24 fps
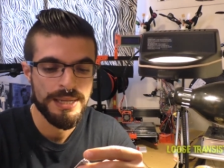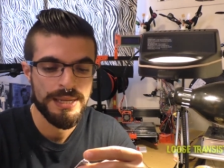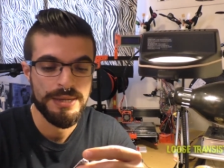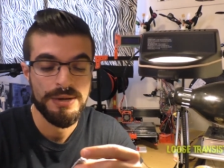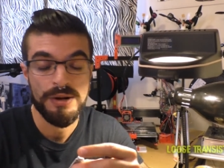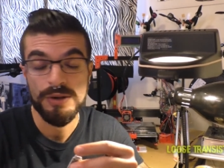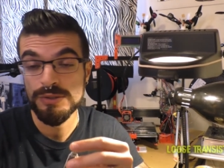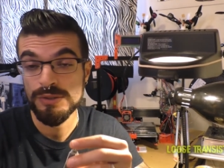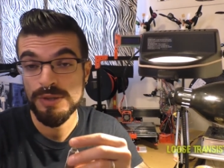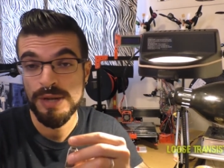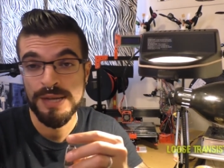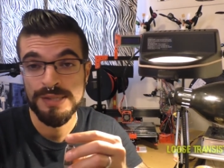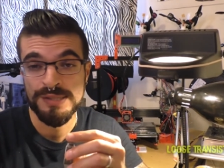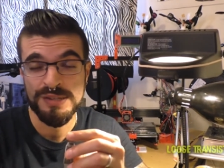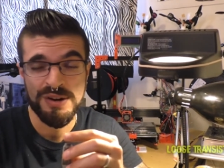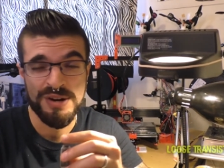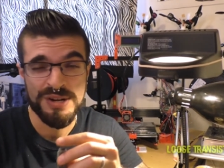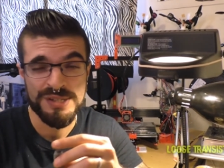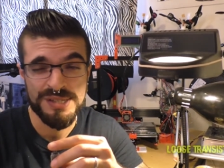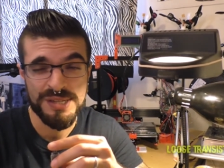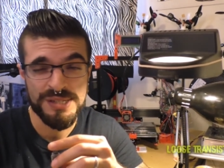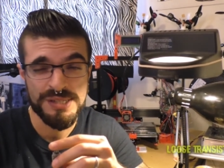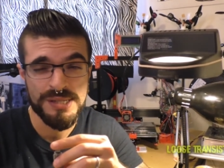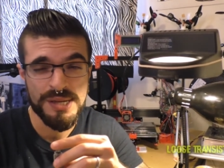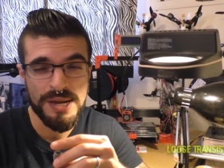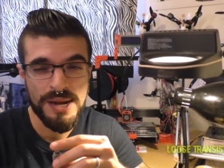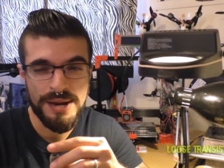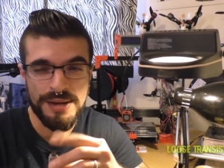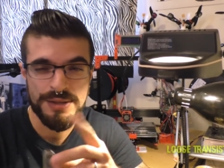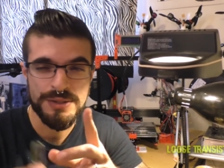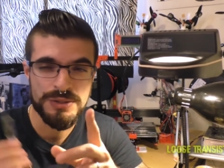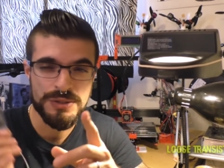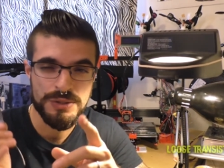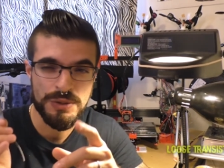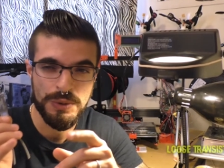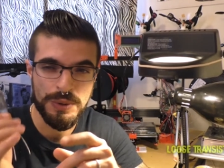It also has
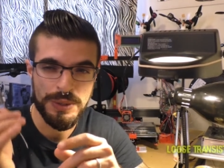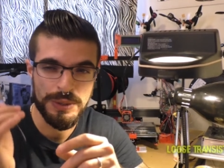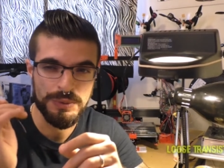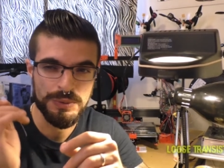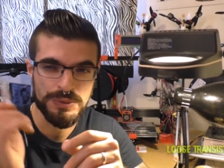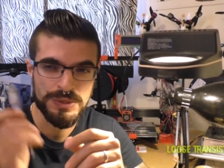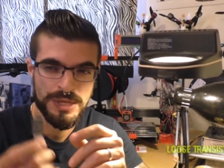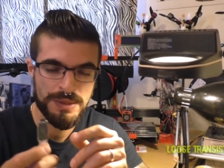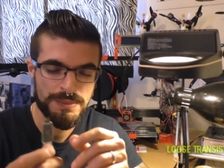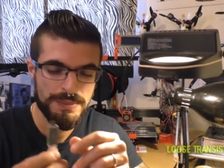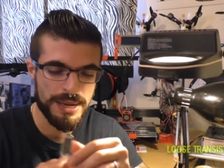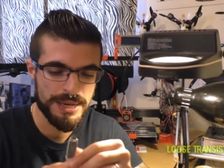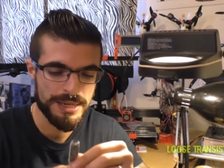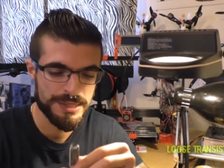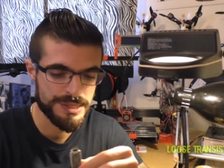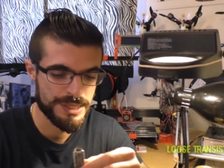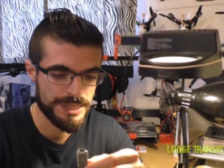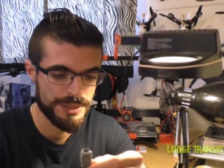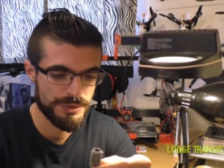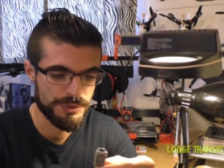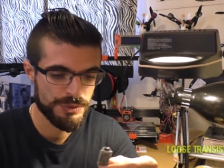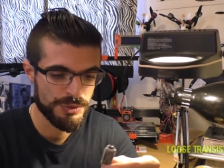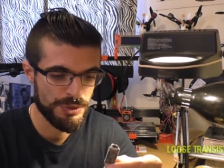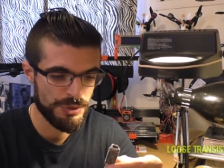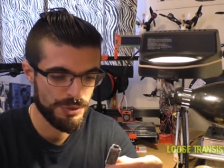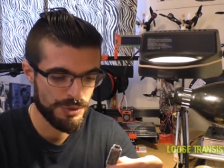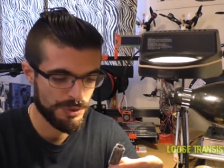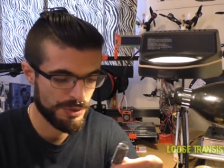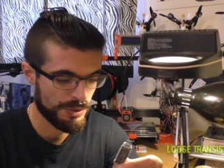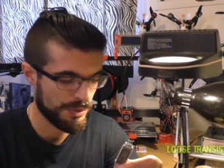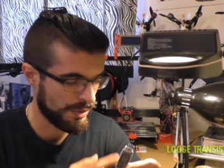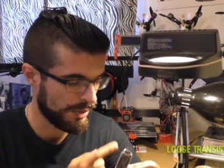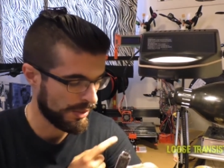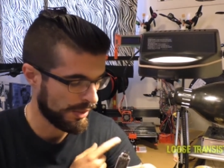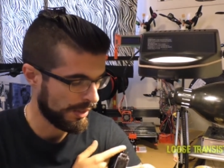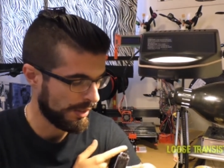RSSI, so it will send back a signal to
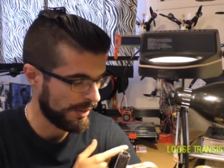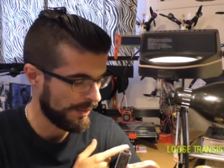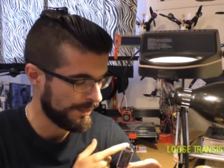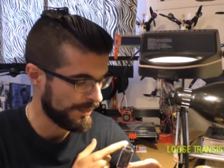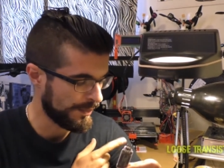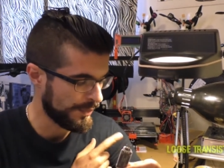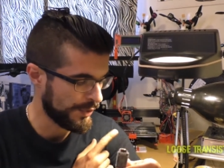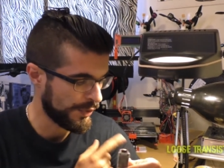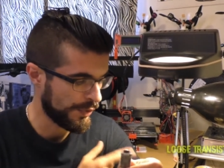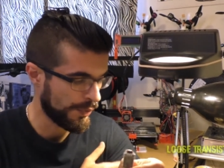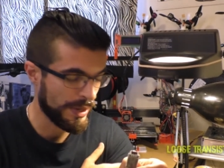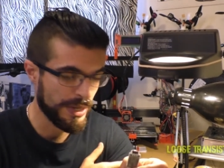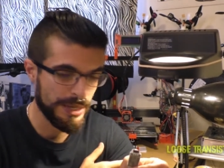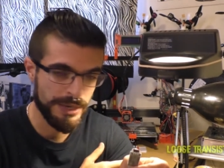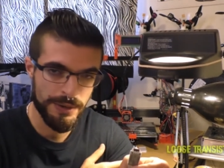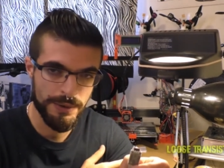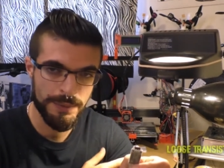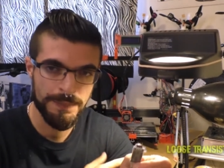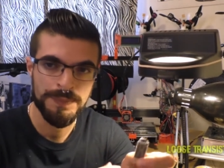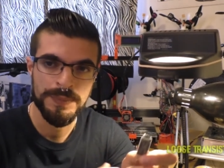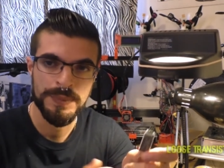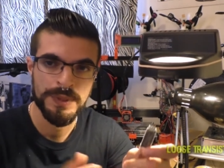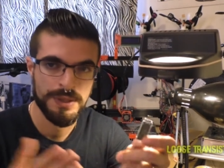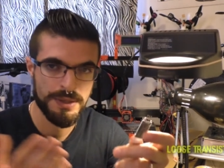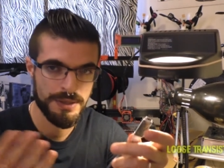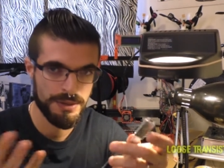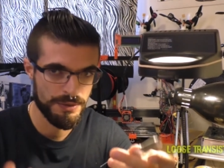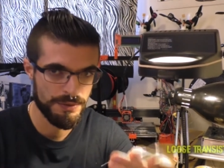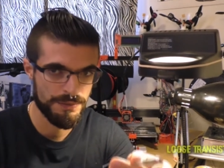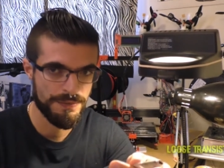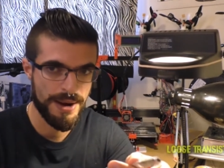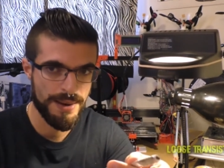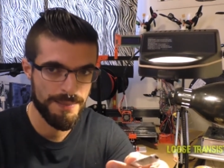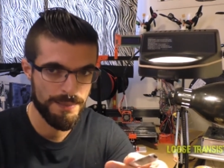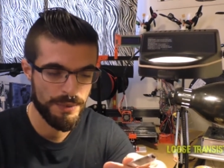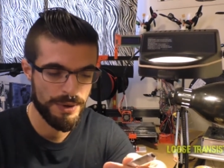your radio, and it'll
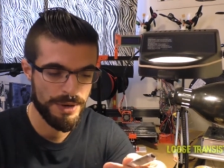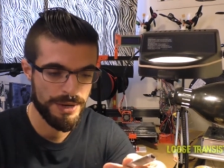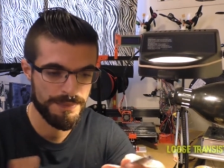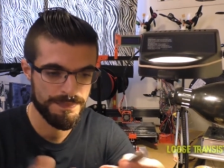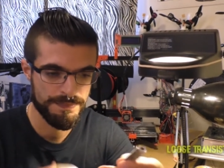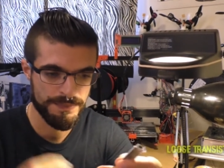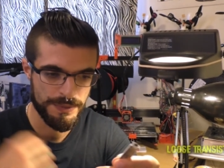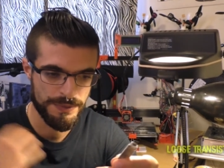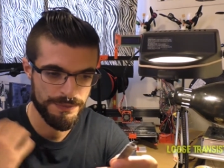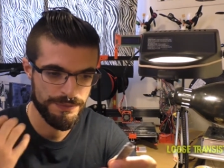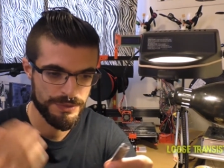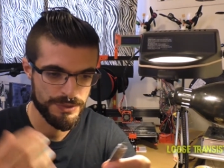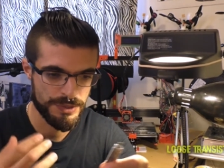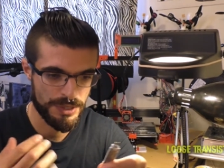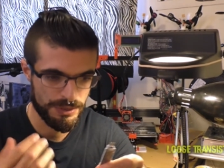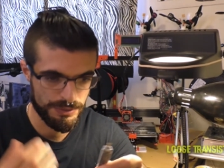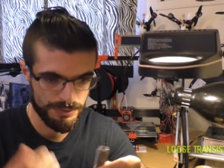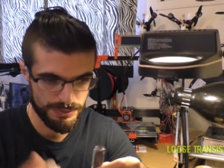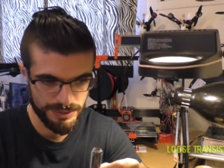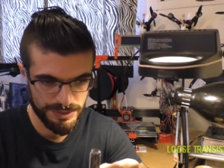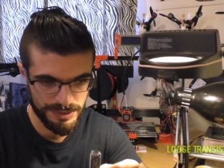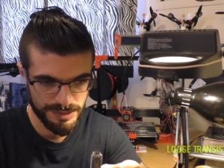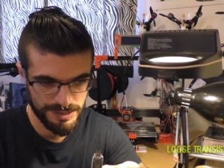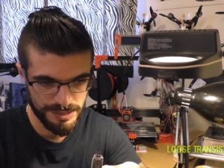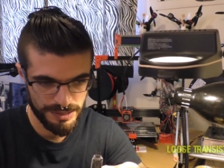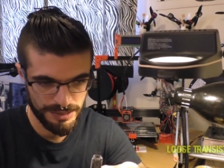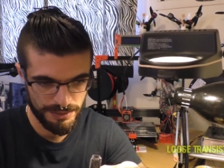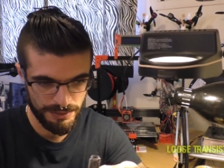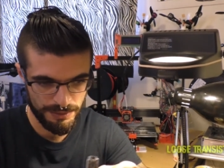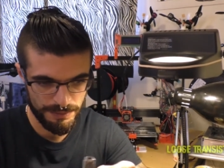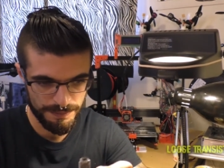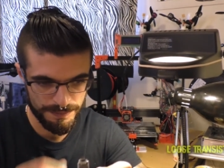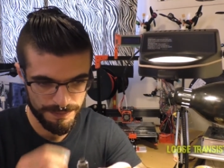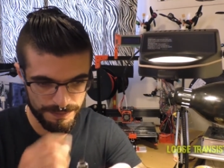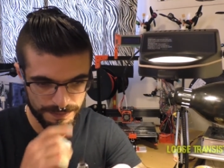vibrate if you start losing signal.